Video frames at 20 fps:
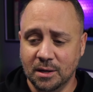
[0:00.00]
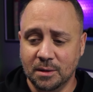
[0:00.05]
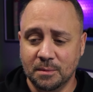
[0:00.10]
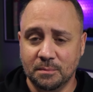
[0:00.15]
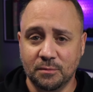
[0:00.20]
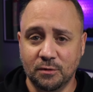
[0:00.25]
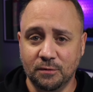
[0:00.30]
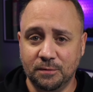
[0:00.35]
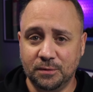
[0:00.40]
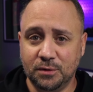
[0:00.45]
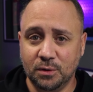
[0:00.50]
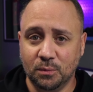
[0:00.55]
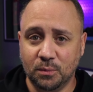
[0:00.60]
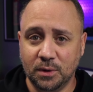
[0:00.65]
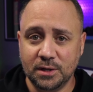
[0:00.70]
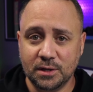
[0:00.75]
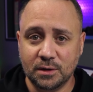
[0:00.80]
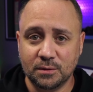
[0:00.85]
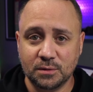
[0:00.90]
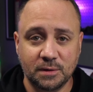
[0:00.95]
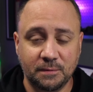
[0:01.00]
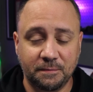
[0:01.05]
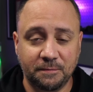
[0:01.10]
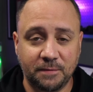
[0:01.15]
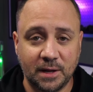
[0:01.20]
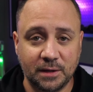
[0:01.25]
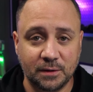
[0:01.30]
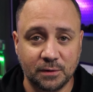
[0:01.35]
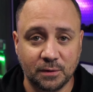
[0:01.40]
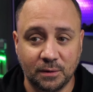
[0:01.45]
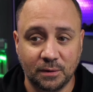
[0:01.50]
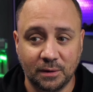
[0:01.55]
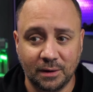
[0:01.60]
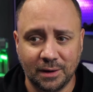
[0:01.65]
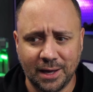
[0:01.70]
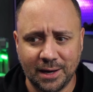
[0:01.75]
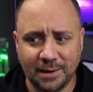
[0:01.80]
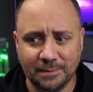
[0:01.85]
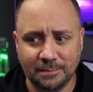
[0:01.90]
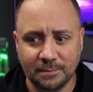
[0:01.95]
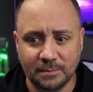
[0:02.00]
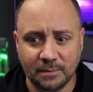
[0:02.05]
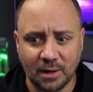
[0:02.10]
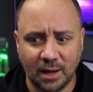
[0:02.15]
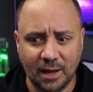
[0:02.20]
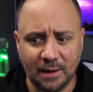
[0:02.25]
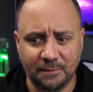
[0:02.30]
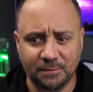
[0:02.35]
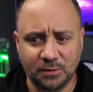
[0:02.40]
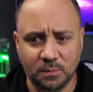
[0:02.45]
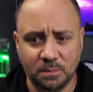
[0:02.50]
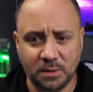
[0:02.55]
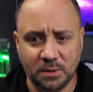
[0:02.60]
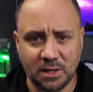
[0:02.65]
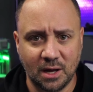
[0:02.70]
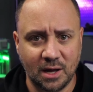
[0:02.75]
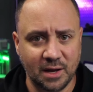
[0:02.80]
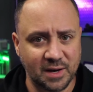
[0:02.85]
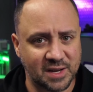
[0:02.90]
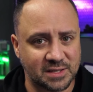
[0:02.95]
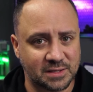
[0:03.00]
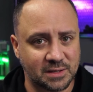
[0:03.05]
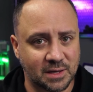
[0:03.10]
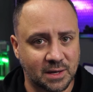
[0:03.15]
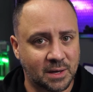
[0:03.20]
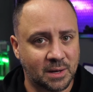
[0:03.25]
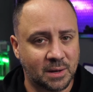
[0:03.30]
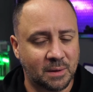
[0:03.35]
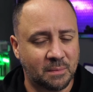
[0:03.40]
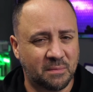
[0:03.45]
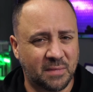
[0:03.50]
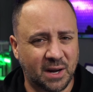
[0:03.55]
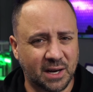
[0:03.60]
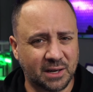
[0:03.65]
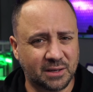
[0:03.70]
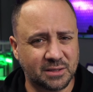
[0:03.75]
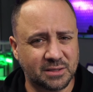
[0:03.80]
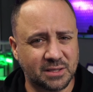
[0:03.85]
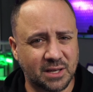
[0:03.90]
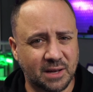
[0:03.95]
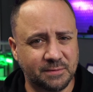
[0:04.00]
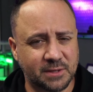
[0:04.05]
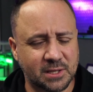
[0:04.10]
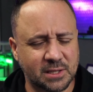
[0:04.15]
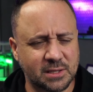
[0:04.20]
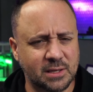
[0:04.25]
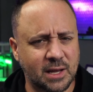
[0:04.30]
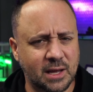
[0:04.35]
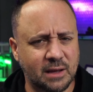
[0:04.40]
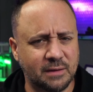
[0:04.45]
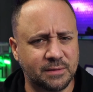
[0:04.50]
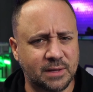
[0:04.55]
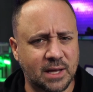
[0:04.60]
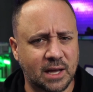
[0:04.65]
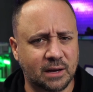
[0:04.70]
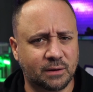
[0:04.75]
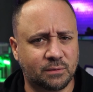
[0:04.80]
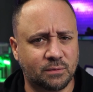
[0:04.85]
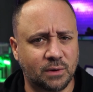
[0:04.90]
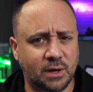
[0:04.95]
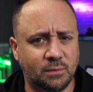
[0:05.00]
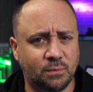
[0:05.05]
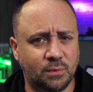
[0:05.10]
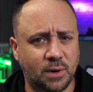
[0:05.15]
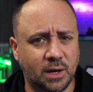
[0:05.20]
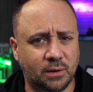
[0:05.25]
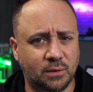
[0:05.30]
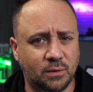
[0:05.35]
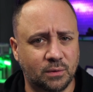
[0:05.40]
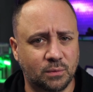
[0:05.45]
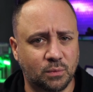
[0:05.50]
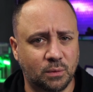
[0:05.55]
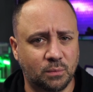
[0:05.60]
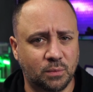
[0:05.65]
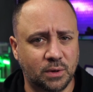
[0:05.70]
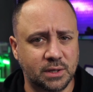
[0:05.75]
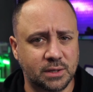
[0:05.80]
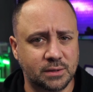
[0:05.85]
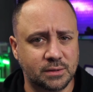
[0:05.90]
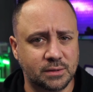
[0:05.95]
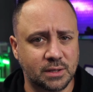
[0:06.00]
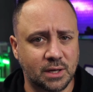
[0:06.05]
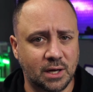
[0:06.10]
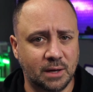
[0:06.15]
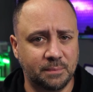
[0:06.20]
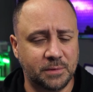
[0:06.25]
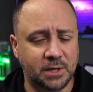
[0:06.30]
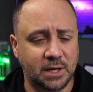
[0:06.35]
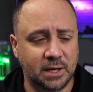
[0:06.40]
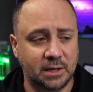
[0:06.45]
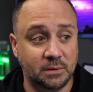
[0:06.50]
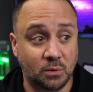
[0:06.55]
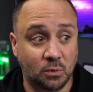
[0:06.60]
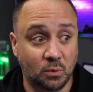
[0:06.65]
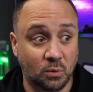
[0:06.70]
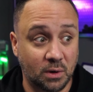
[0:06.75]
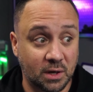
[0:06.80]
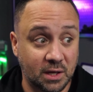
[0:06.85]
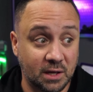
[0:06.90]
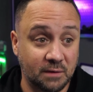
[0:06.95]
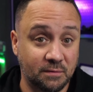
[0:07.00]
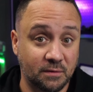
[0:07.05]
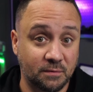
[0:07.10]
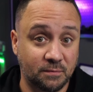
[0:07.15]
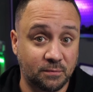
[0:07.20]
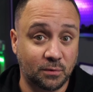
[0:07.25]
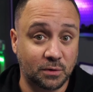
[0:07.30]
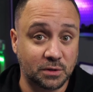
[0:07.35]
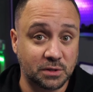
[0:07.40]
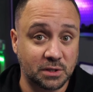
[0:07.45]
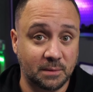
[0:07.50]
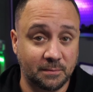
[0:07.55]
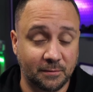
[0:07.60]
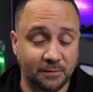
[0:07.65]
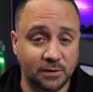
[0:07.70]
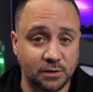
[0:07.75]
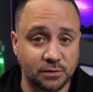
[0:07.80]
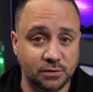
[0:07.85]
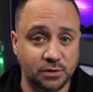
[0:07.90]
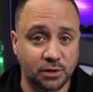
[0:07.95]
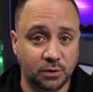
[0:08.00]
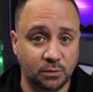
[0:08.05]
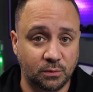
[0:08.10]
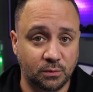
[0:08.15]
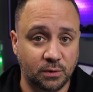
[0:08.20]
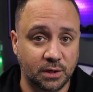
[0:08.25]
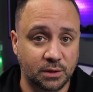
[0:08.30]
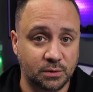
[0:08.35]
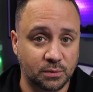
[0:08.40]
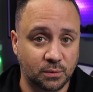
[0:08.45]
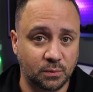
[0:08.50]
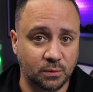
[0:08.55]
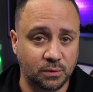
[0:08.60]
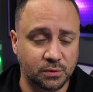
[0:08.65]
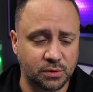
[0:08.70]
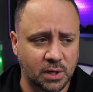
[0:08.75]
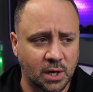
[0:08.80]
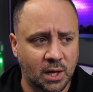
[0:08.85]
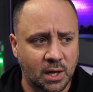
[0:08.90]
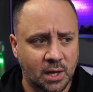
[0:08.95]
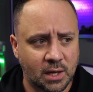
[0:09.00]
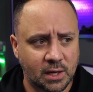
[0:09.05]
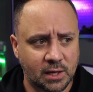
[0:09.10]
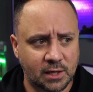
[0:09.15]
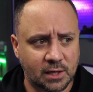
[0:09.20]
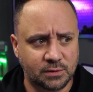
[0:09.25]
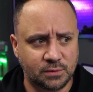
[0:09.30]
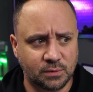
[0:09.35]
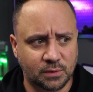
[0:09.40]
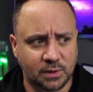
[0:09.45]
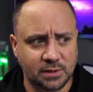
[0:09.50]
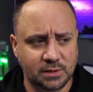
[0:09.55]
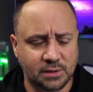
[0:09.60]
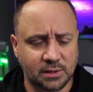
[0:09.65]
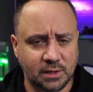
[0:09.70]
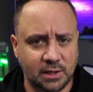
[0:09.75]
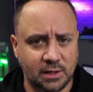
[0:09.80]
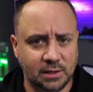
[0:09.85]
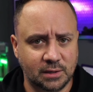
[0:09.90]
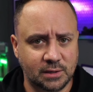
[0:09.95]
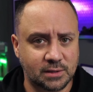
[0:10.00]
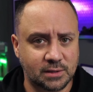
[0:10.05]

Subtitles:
move to Windows Defender. And I have to be honest, Microsoft doesn't have that great record with Windows Update or even for some of their security tools, as you can see in this